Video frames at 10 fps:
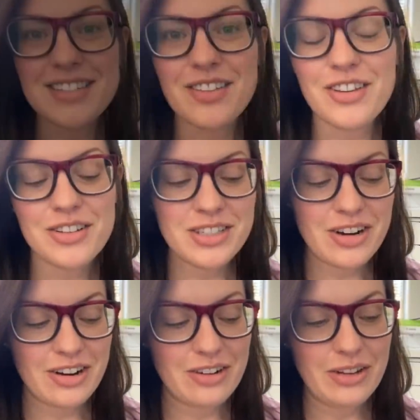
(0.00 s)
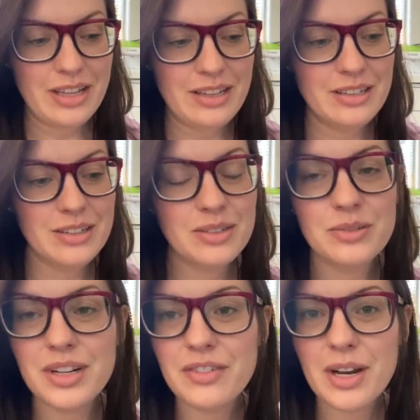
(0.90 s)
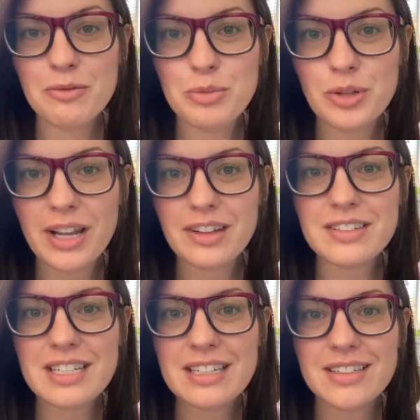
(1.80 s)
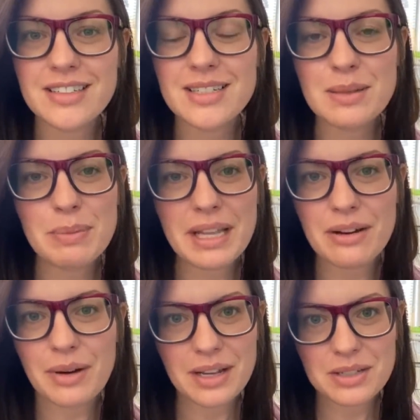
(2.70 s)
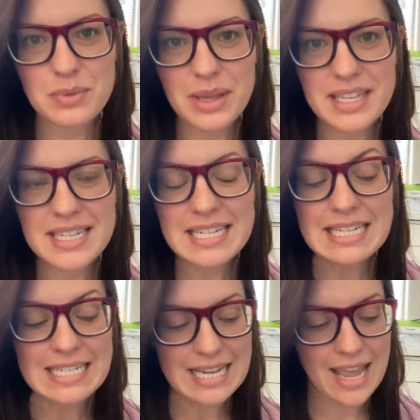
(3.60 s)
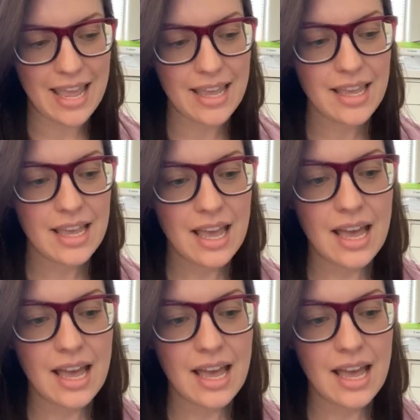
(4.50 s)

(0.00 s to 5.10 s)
so those are what I've kind of pulled out to play around with today.